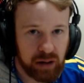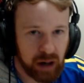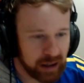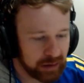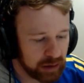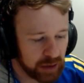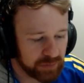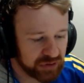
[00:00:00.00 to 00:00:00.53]
I
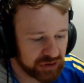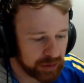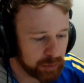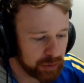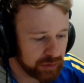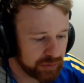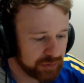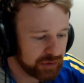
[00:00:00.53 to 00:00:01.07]
love
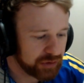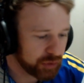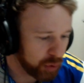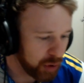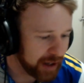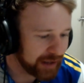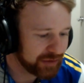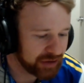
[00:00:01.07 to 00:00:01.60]
someone who's
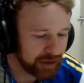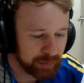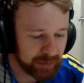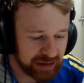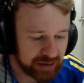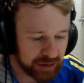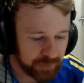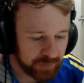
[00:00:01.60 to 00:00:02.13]
trying
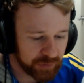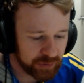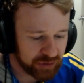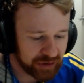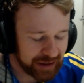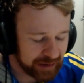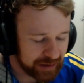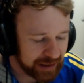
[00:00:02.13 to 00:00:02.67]
something different to
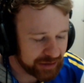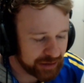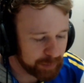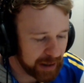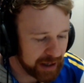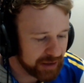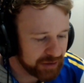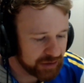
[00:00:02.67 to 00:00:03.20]
hit that
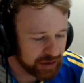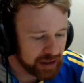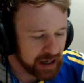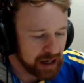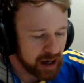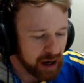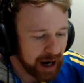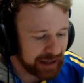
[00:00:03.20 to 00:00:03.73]
space.
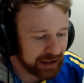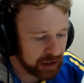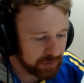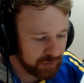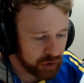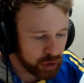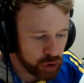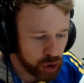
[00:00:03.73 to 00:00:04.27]
I'd give
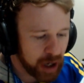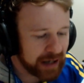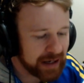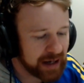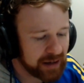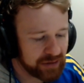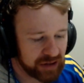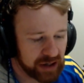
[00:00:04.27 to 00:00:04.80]
it a 9
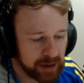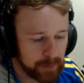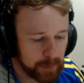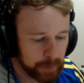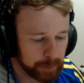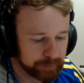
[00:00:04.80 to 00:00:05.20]
out of 10.